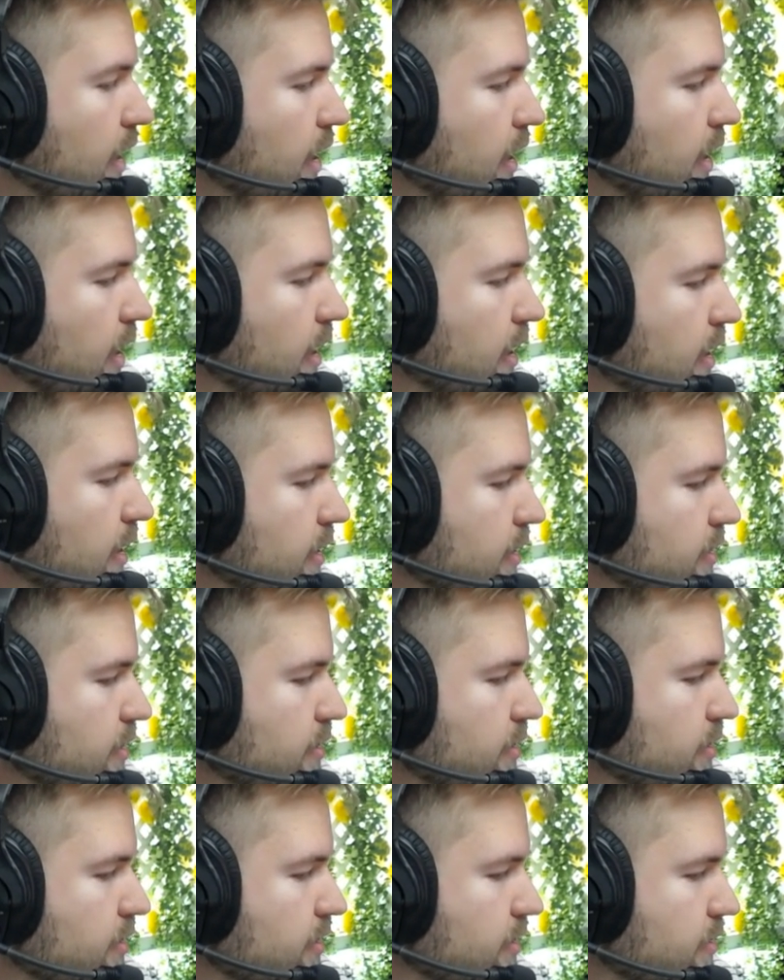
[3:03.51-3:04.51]
uh,
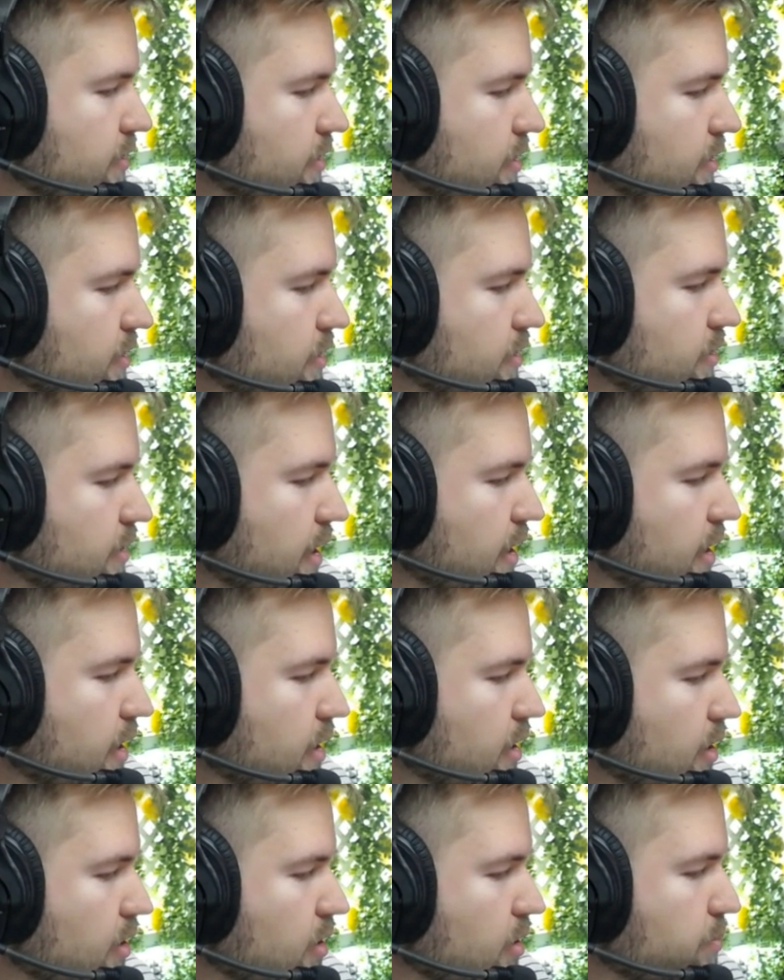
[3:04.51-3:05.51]

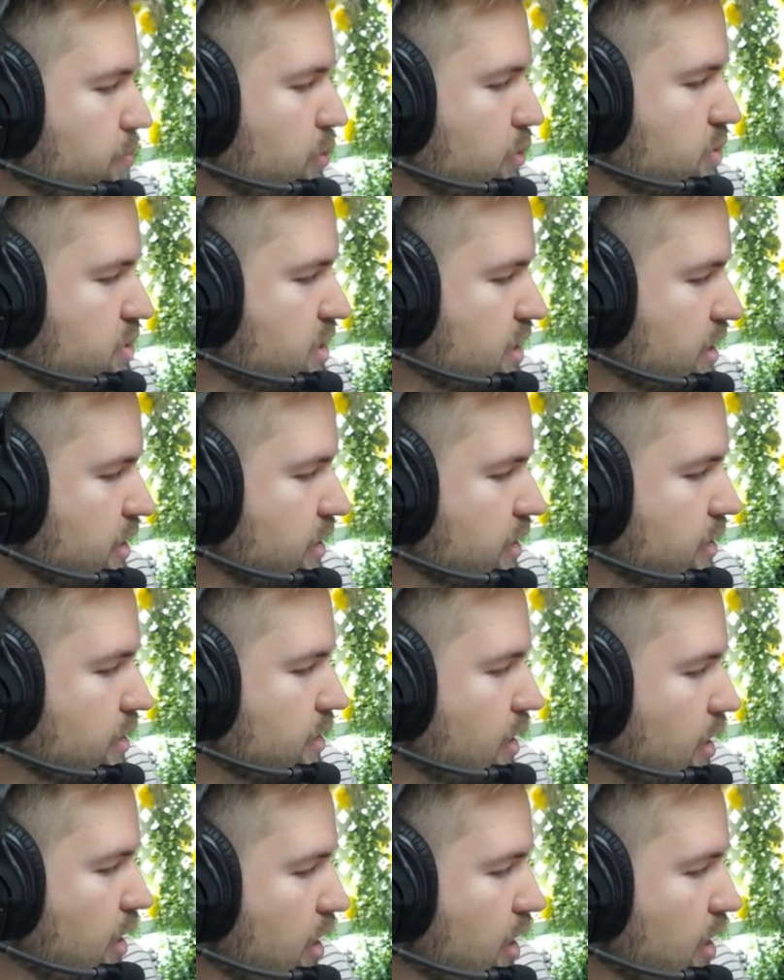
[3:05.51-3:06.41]
they are boosting